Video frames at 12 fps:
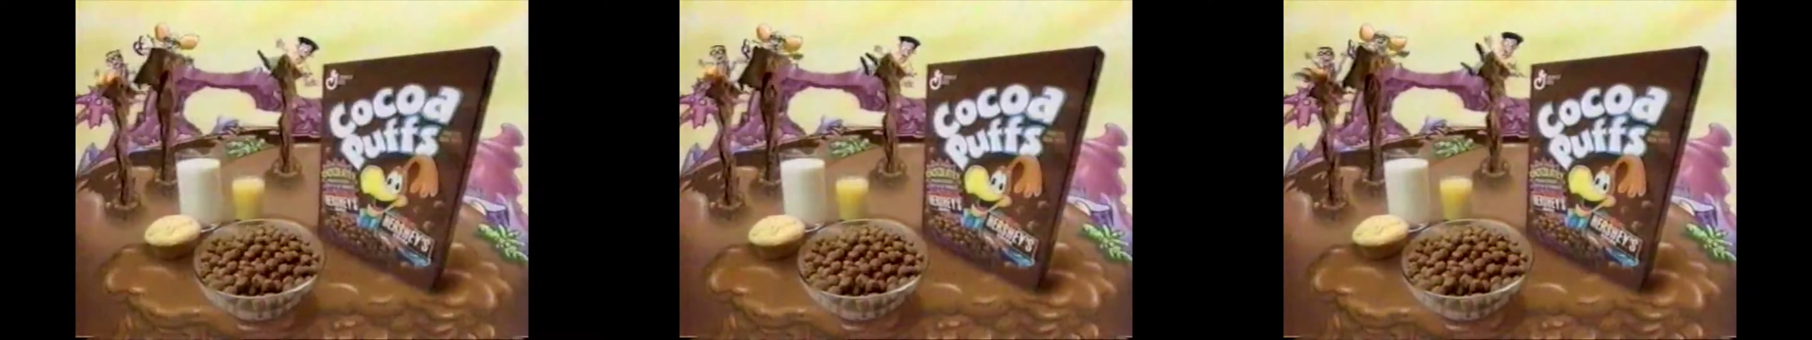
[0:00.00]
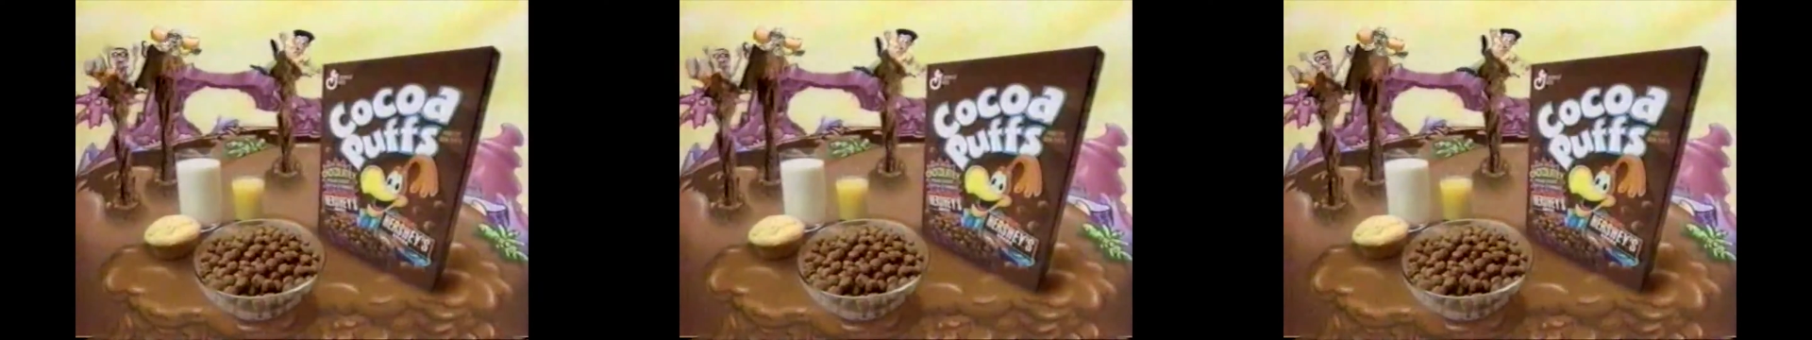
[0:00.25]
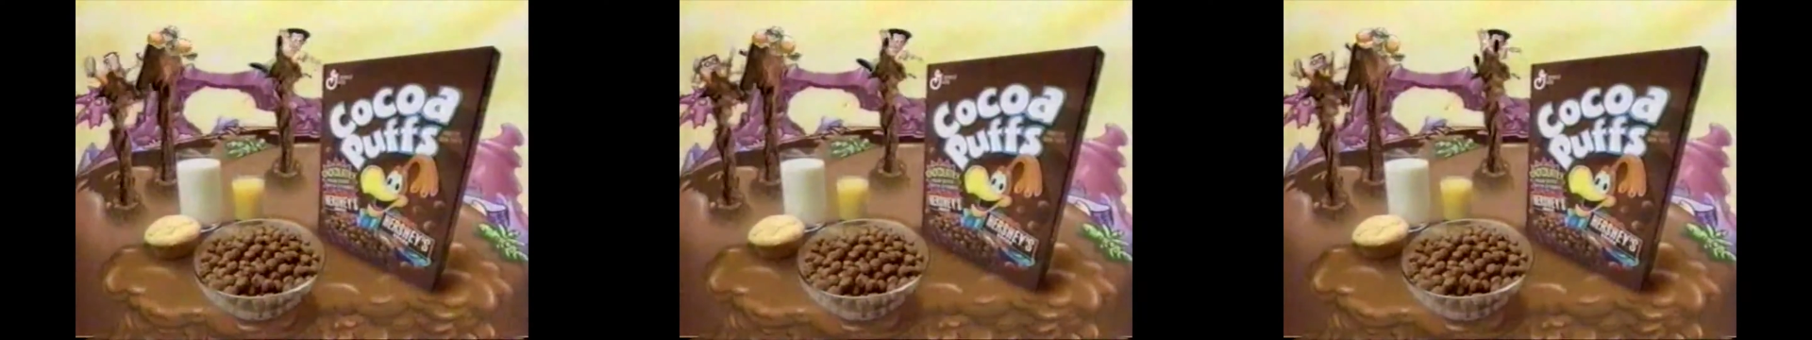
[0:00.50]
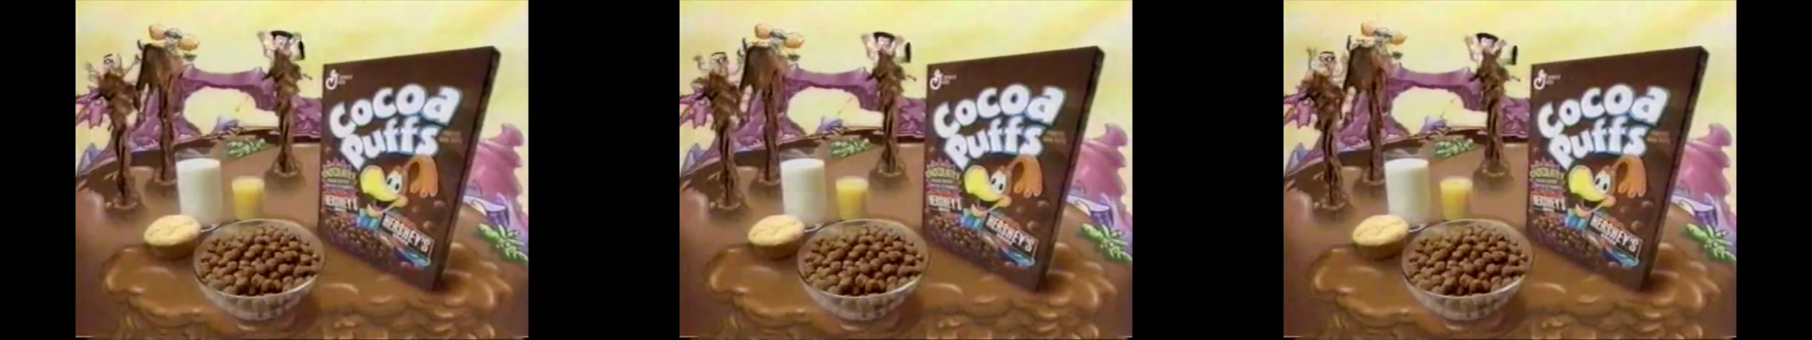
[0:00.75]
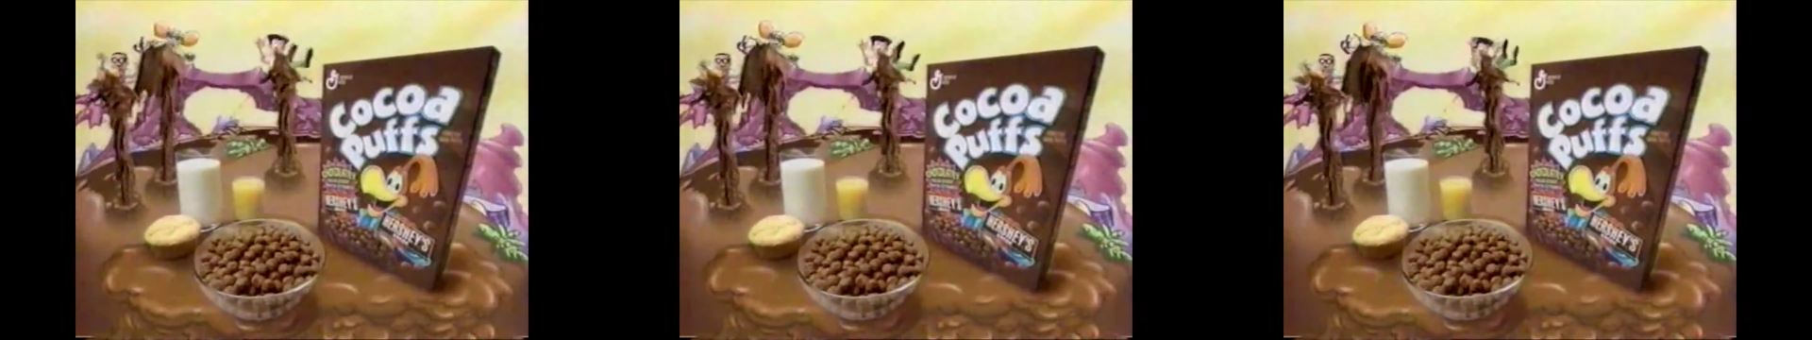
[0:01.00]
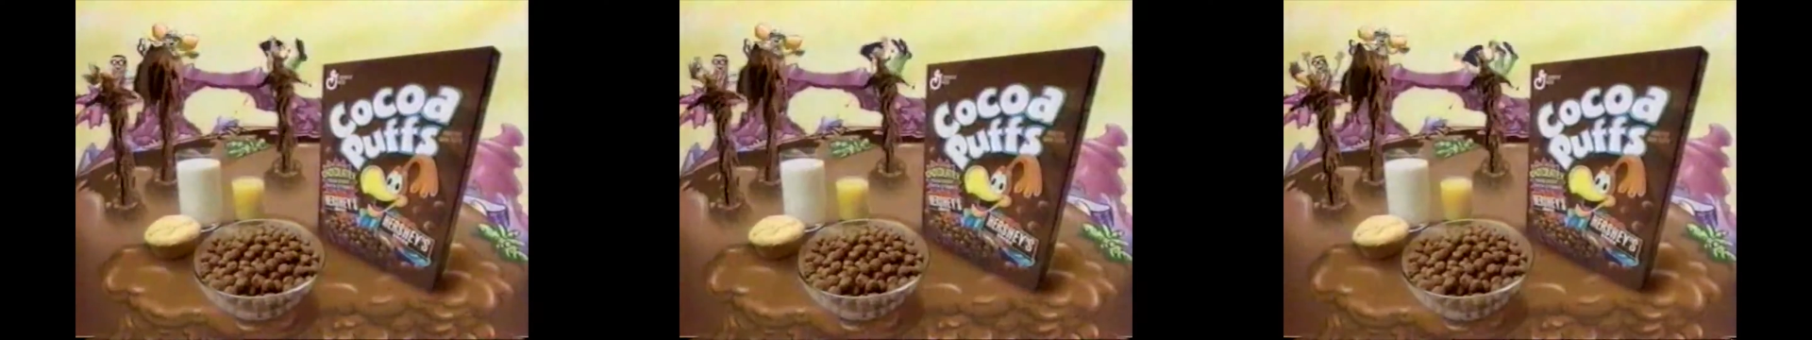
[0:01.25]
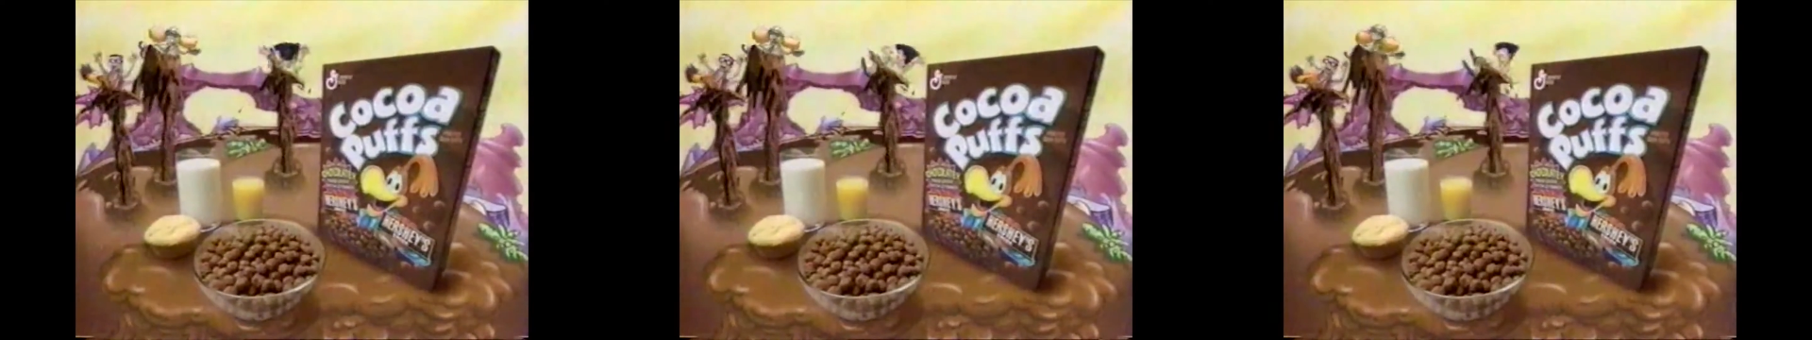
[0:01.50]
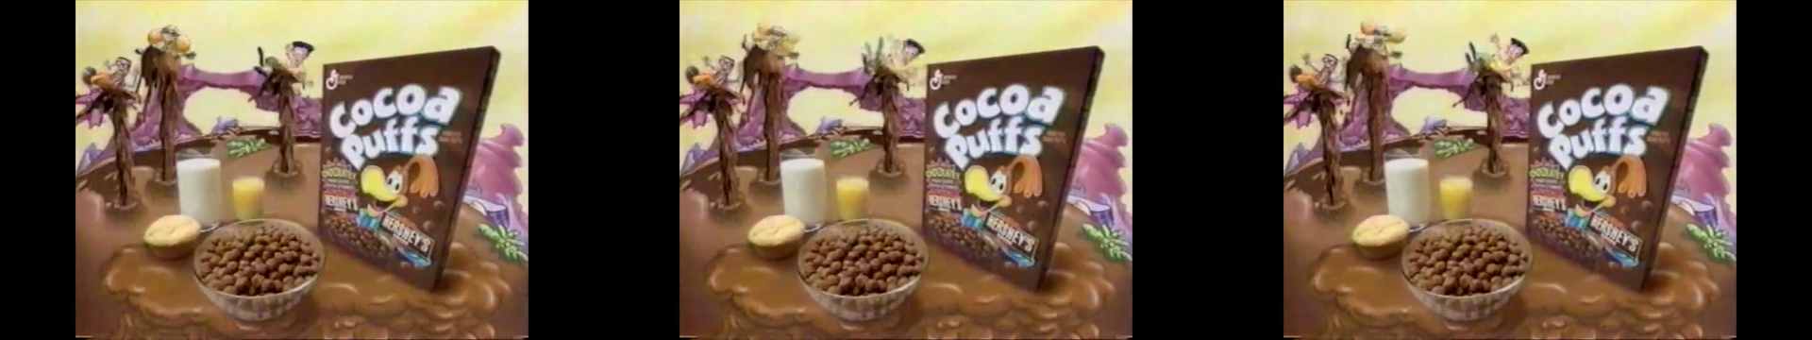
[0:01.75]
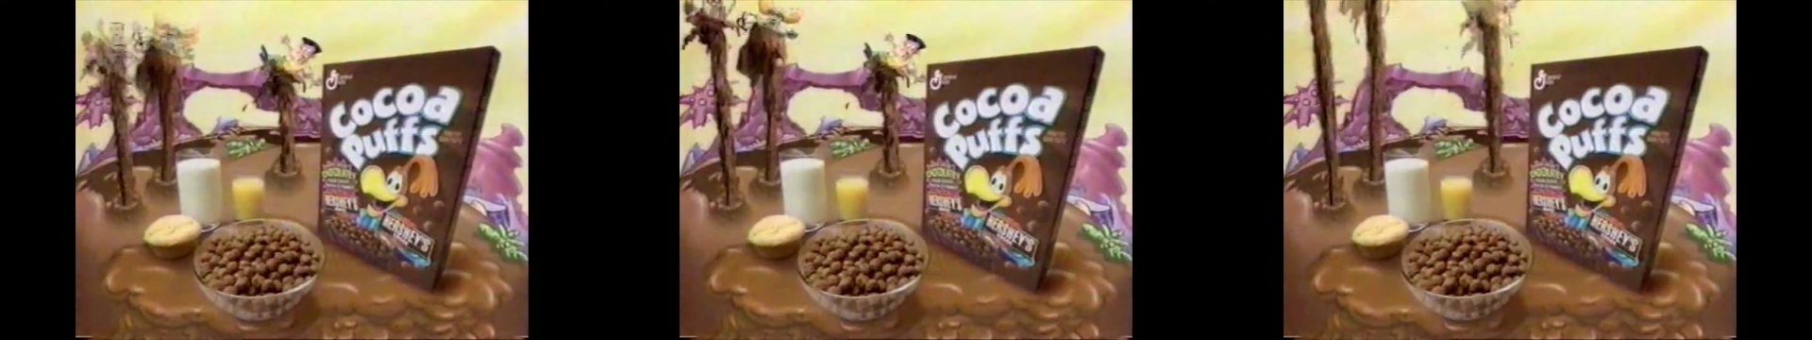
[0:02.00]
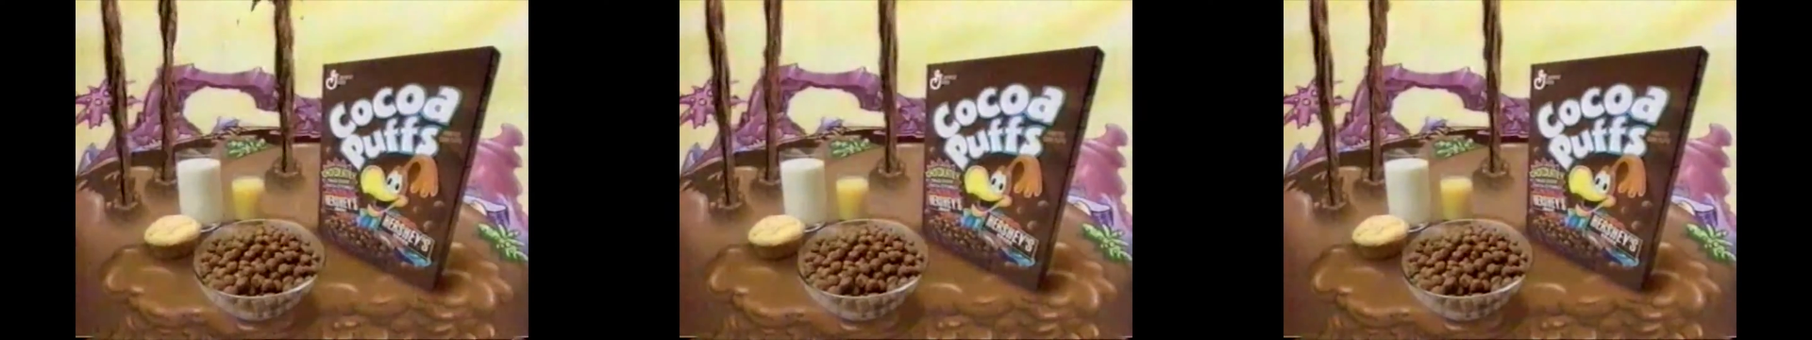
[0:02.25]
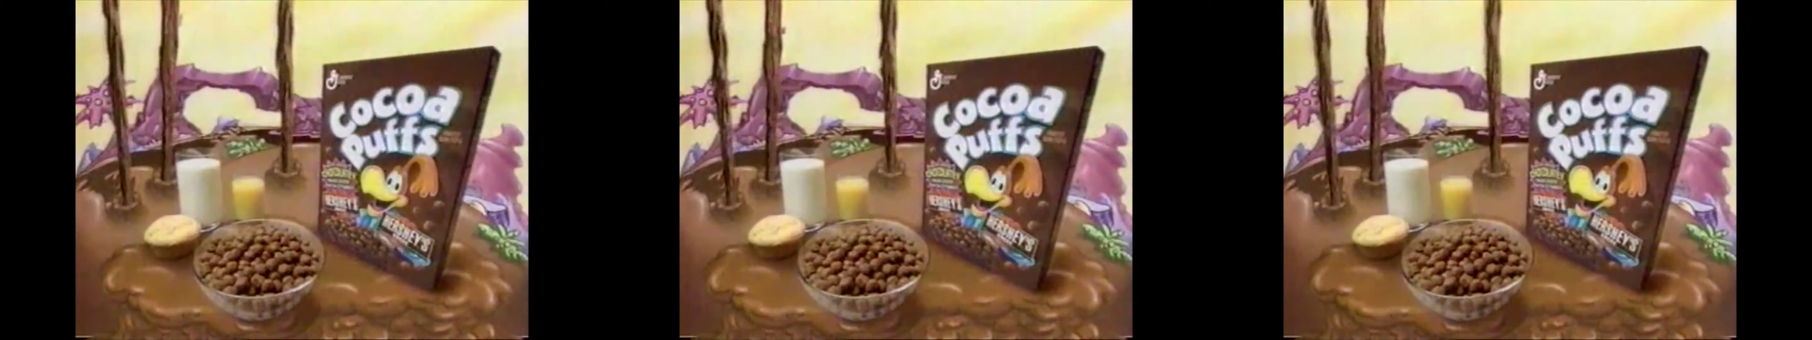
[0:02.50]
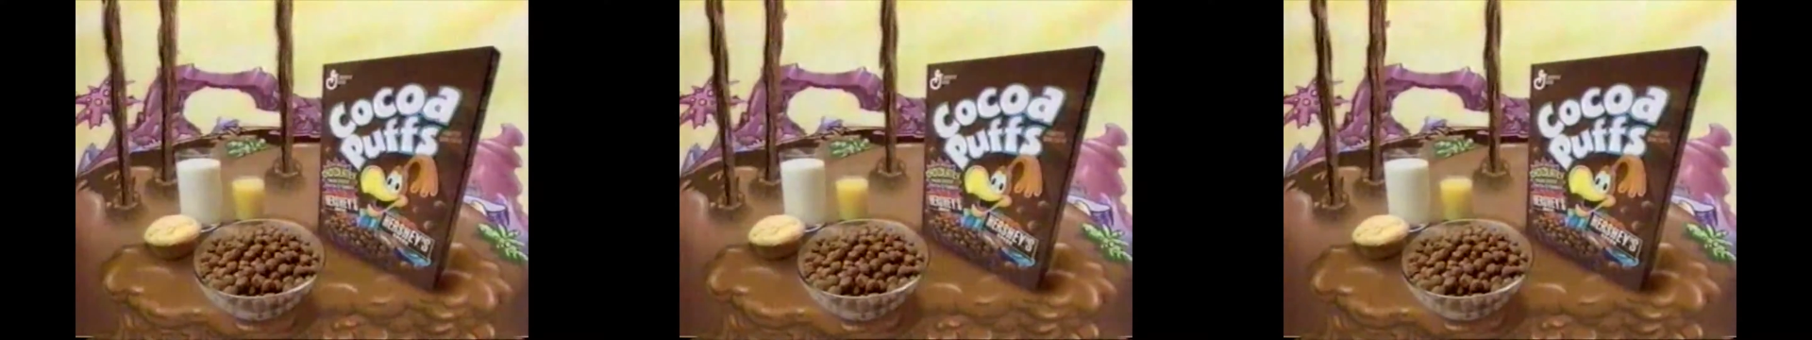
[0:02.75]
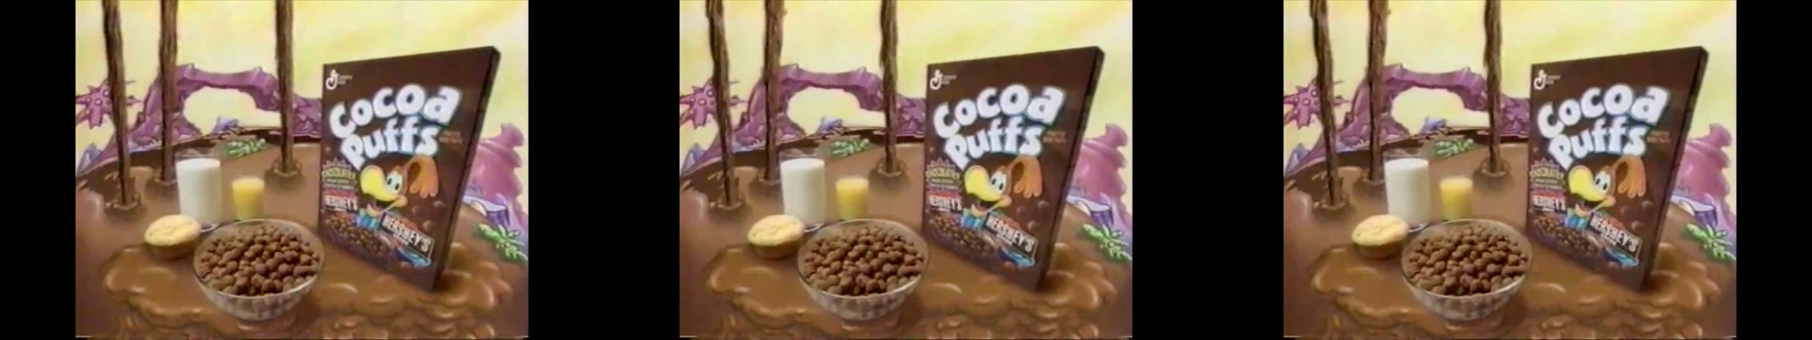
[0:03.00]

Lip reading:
No face is visible, so there are no lips to read.